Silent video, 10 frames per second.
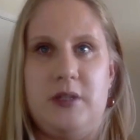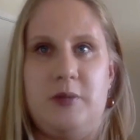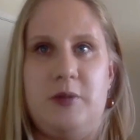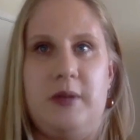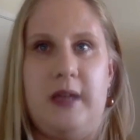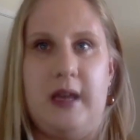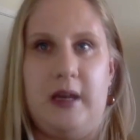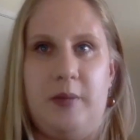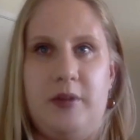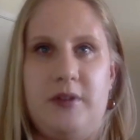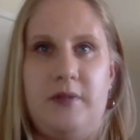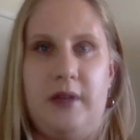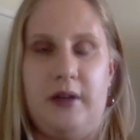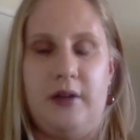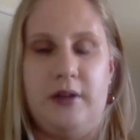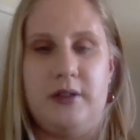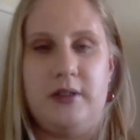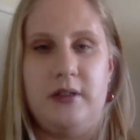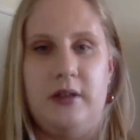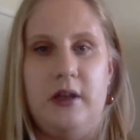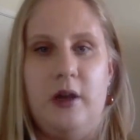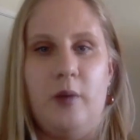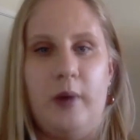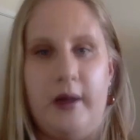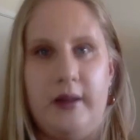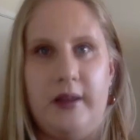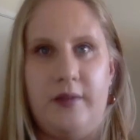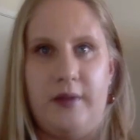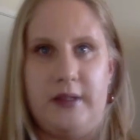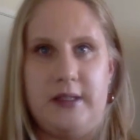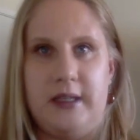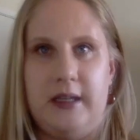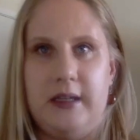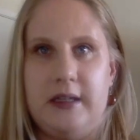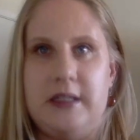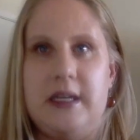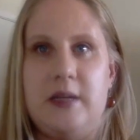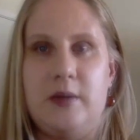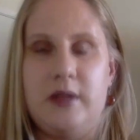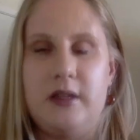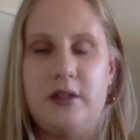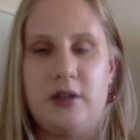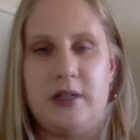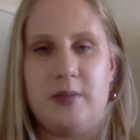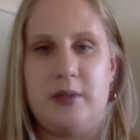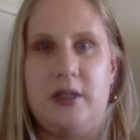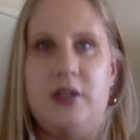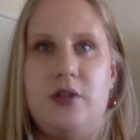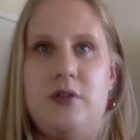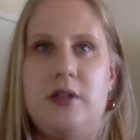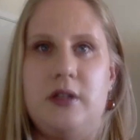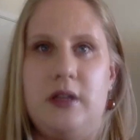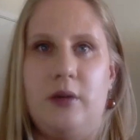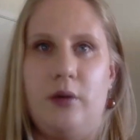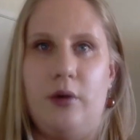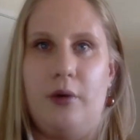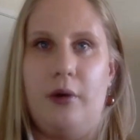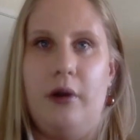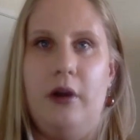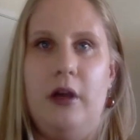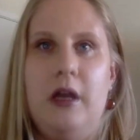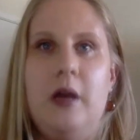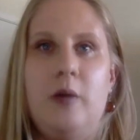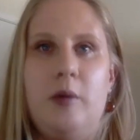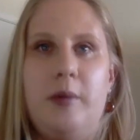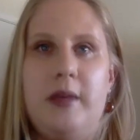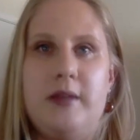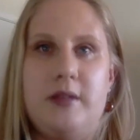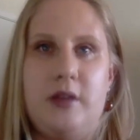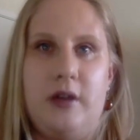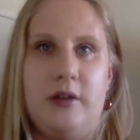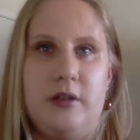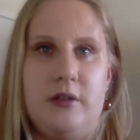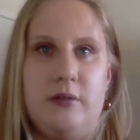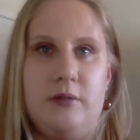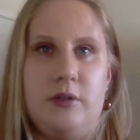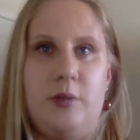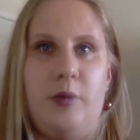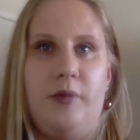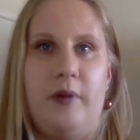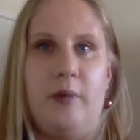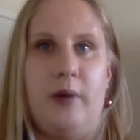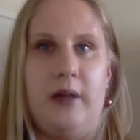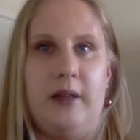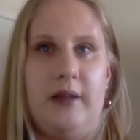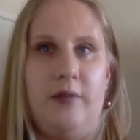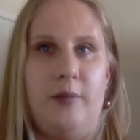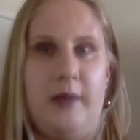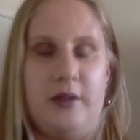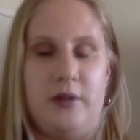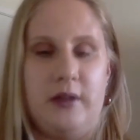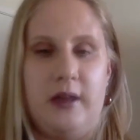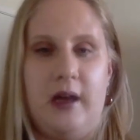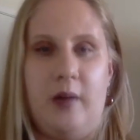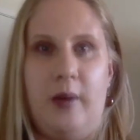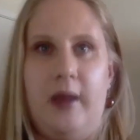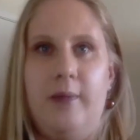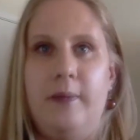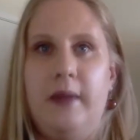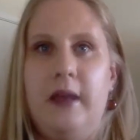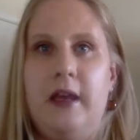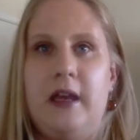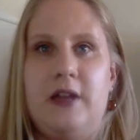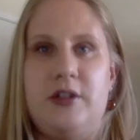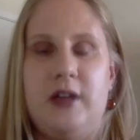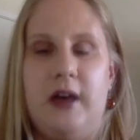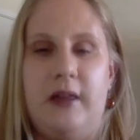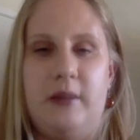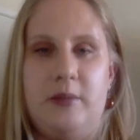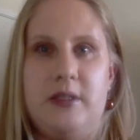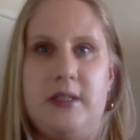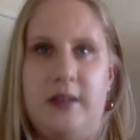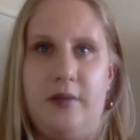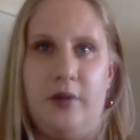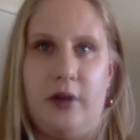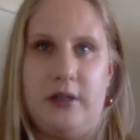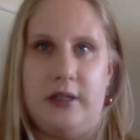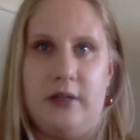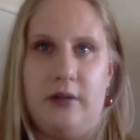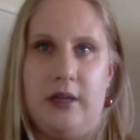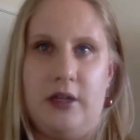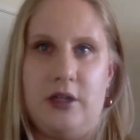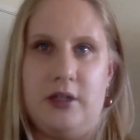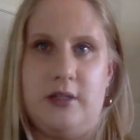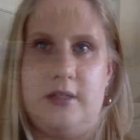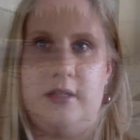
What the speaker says: between animals and vehicles, wildlife fencing contained within the Transportation Utility Corridor will be installed to prevent wildlife from entering the highway and to guide them to safe crossing locations,